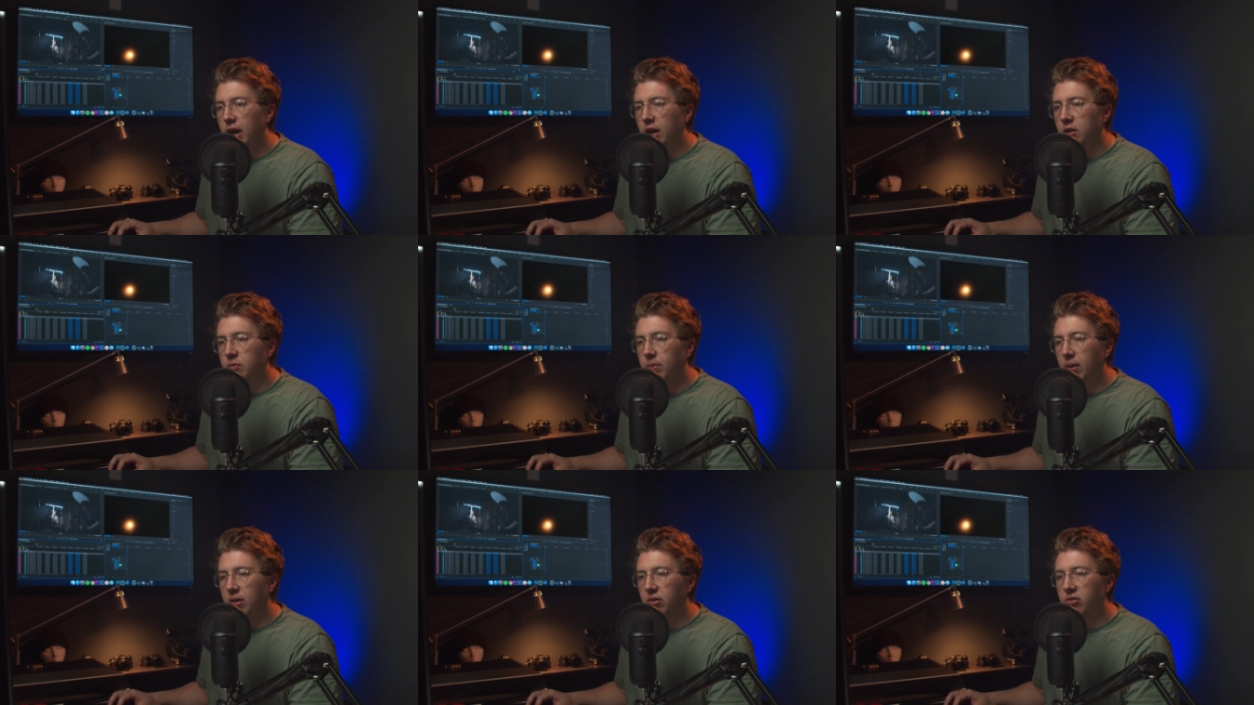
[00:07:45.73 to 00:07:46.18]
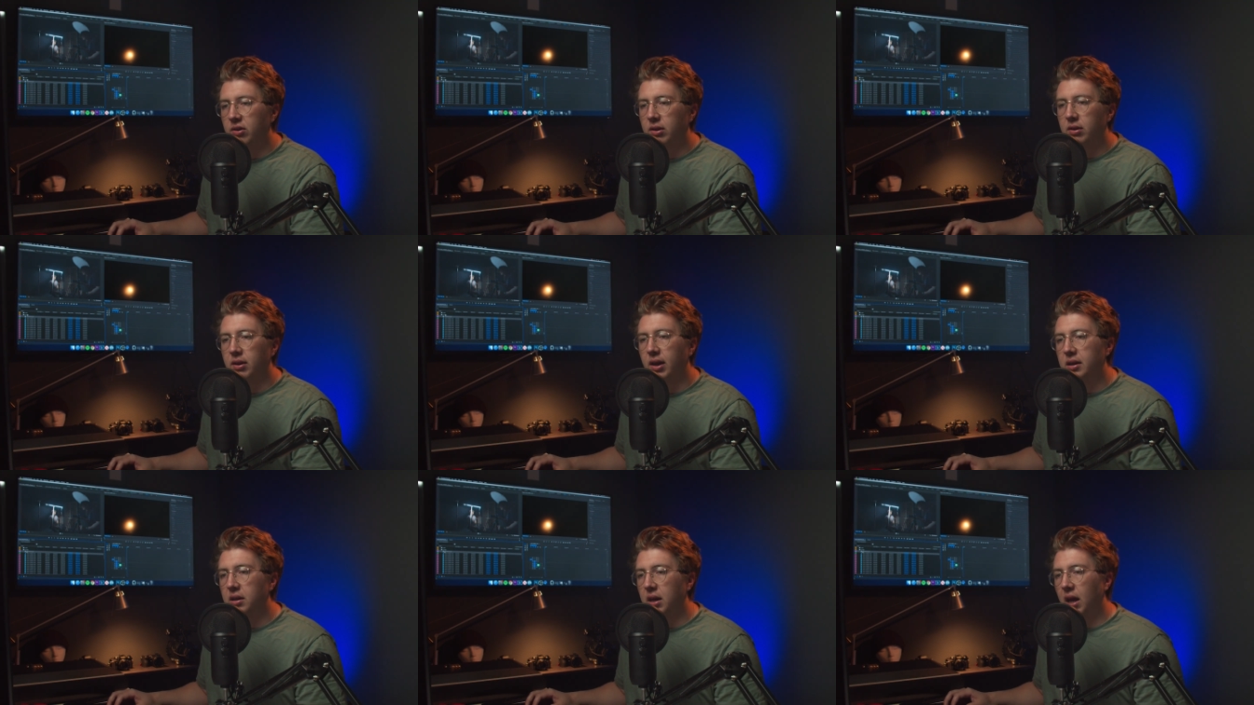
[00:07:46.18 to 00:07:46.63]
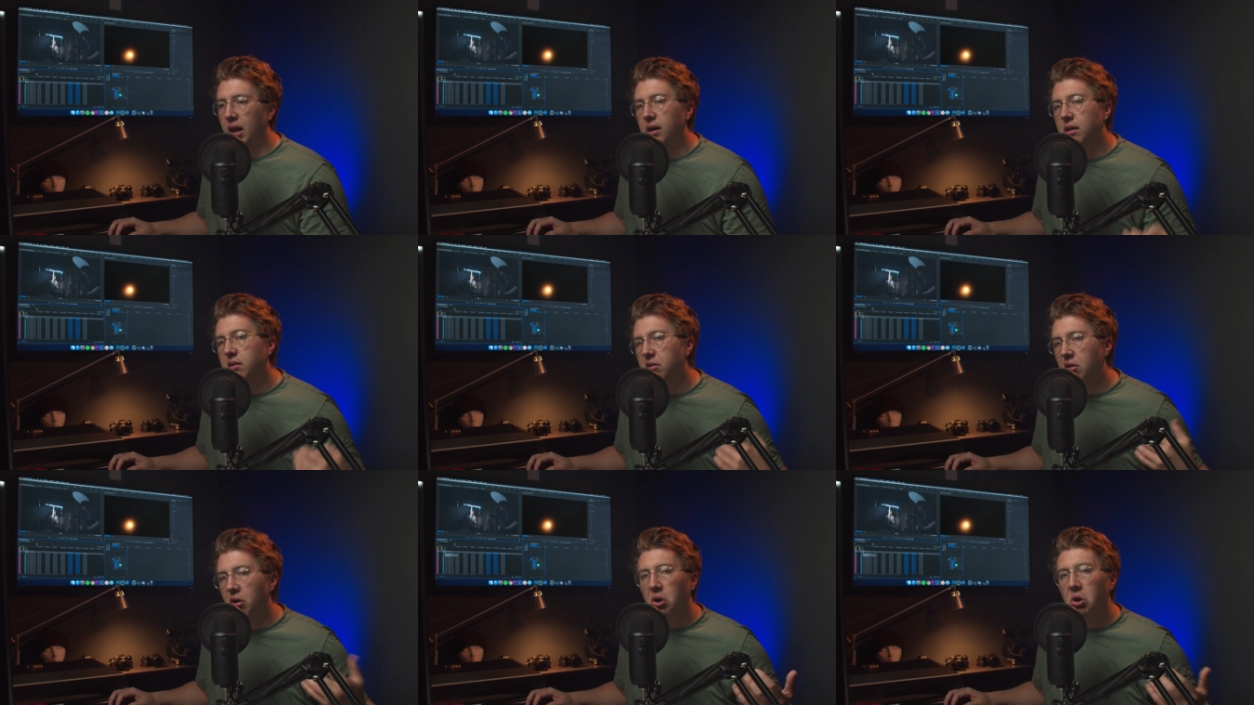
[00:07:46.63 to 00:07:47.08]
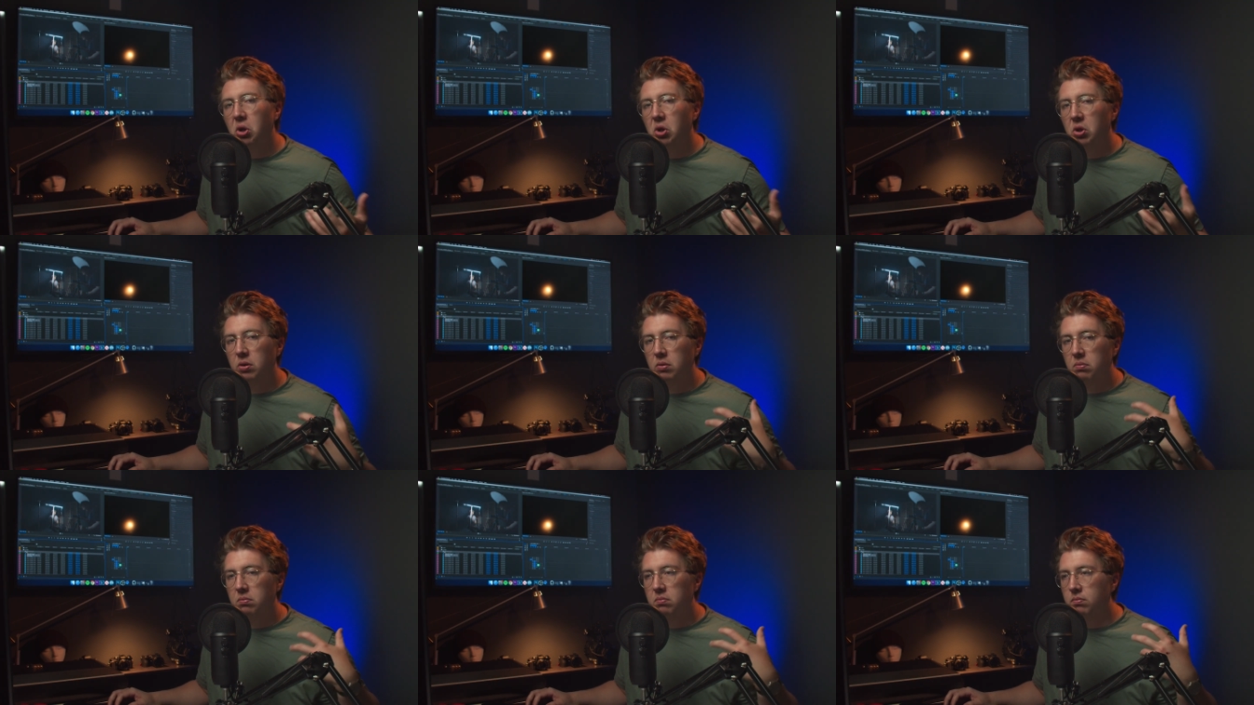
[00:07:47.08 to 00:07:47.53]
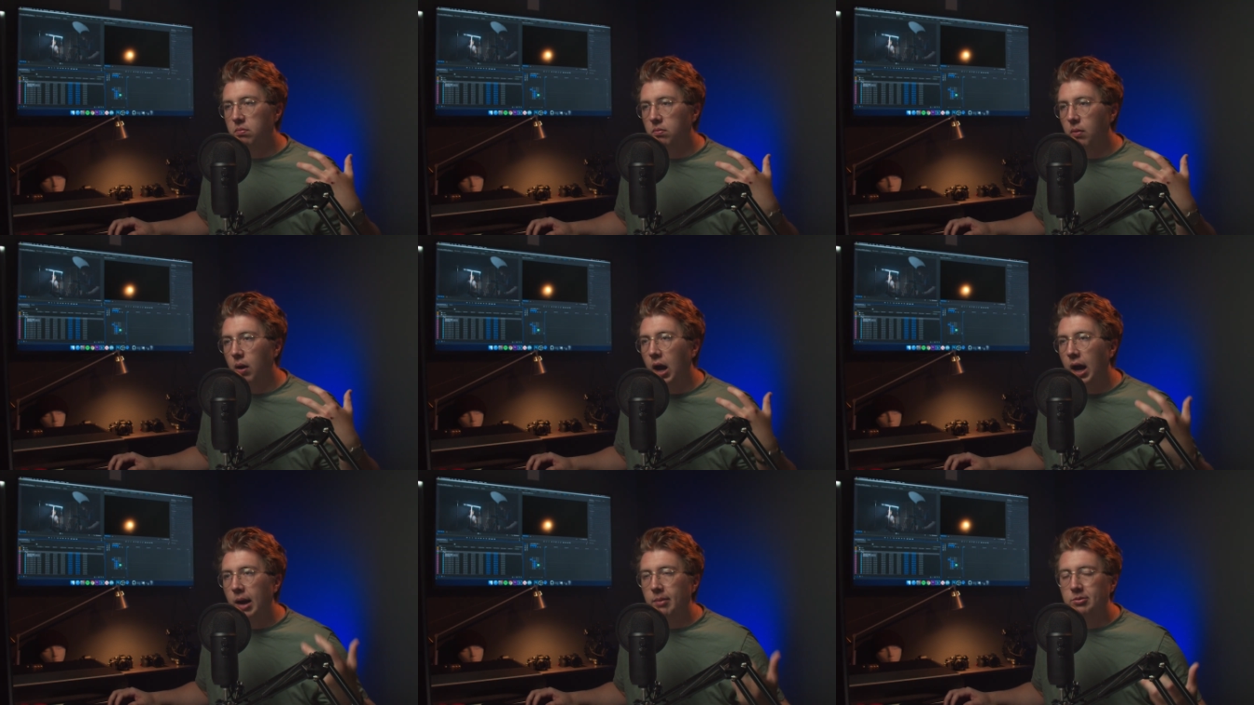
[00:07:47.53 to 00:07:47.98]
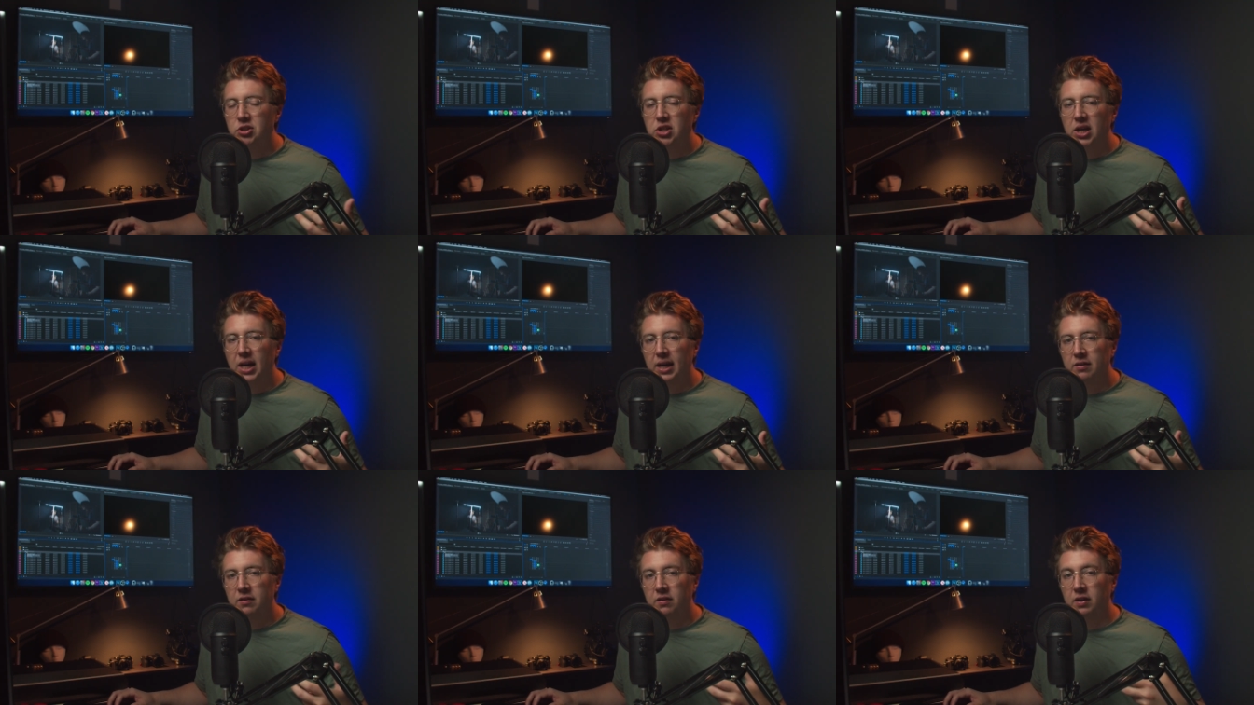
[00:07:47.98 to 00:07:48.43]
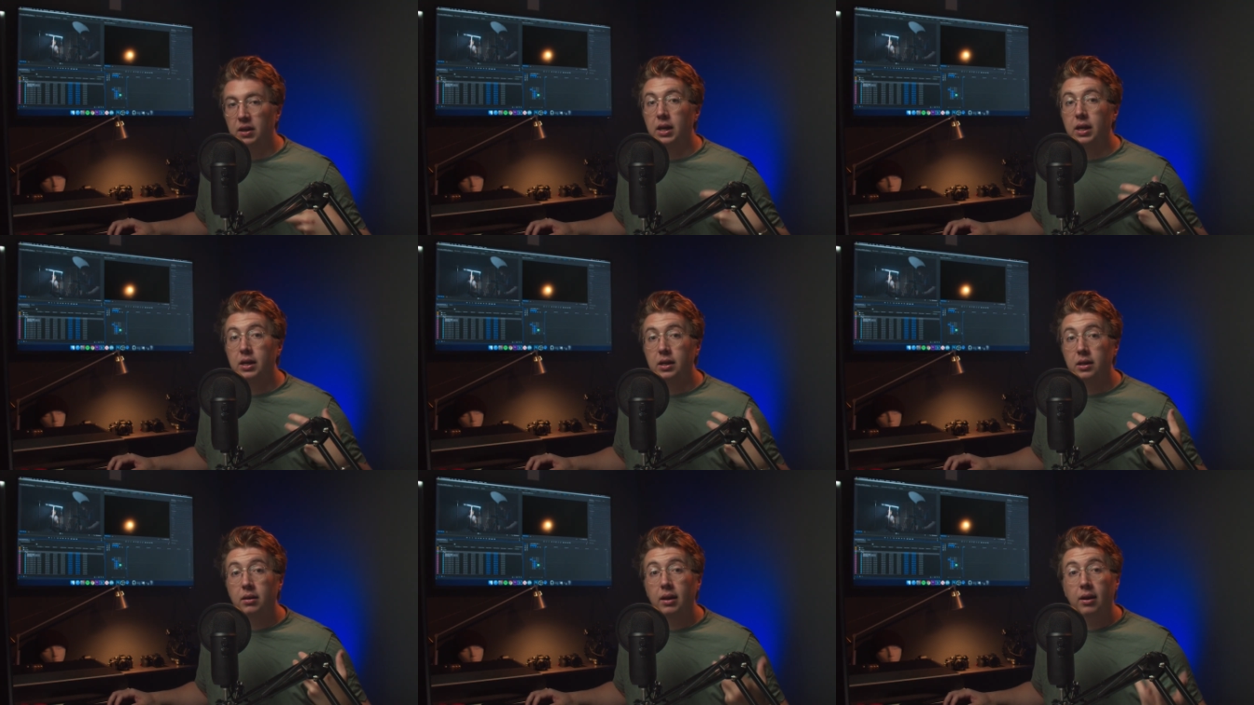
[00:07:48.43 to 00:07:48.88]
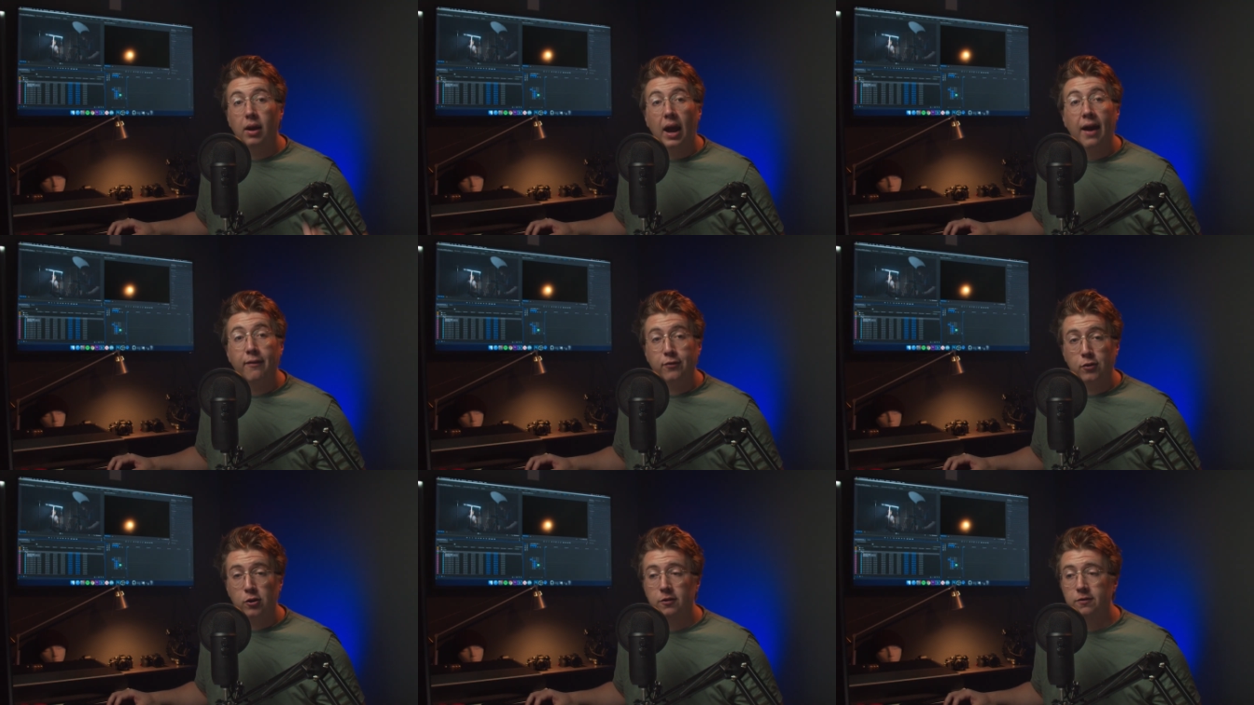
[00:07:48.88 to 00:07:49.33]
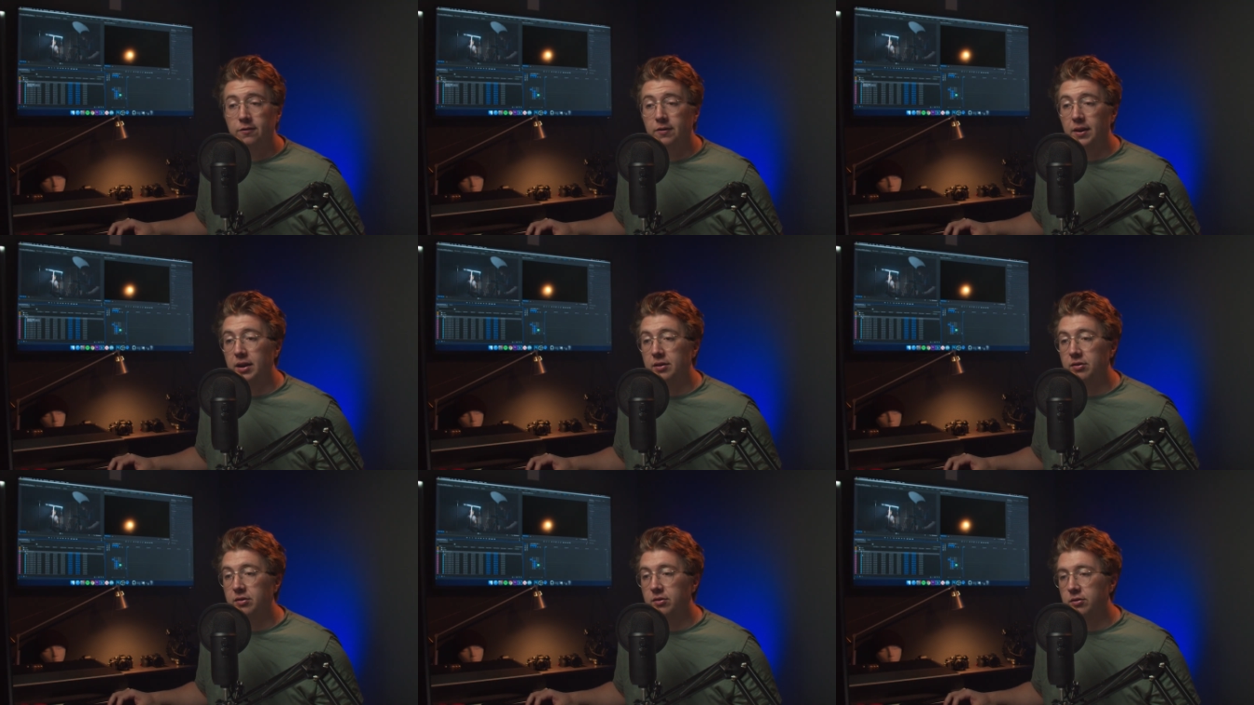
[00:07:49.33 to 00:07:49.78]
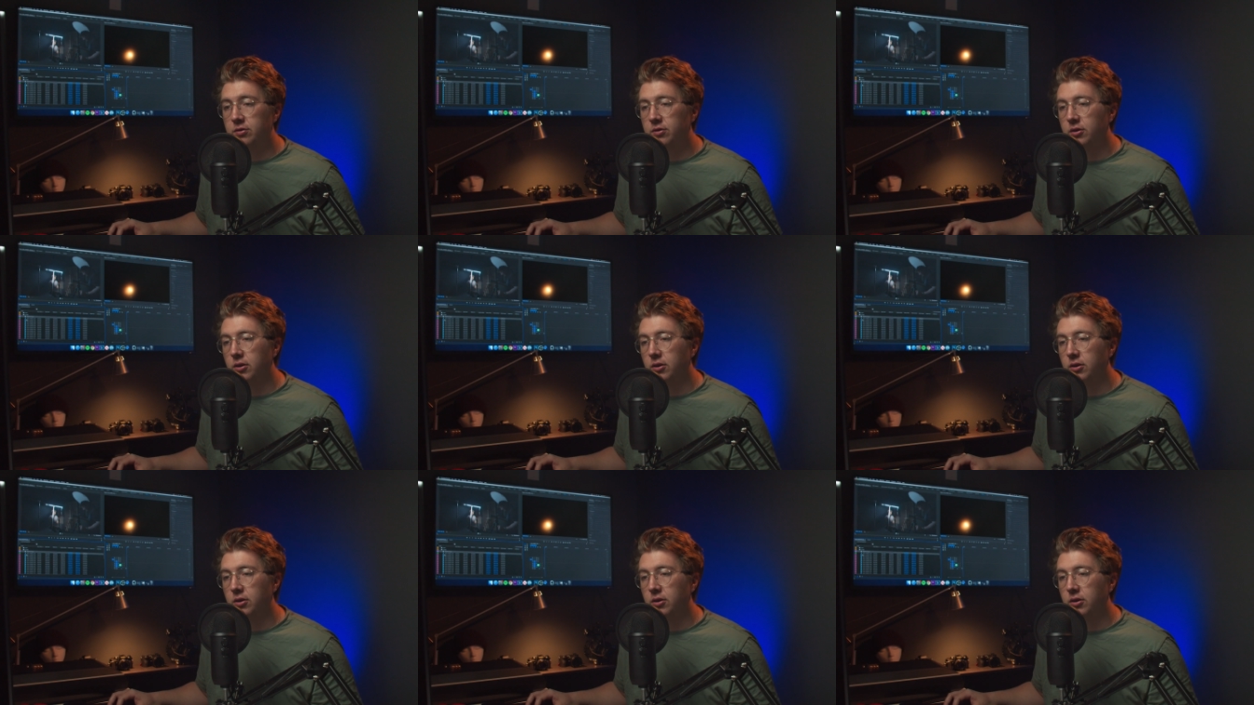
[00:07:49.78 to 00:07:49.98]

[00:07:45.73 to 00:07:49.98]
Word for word: it's basically like a null object in After Effects.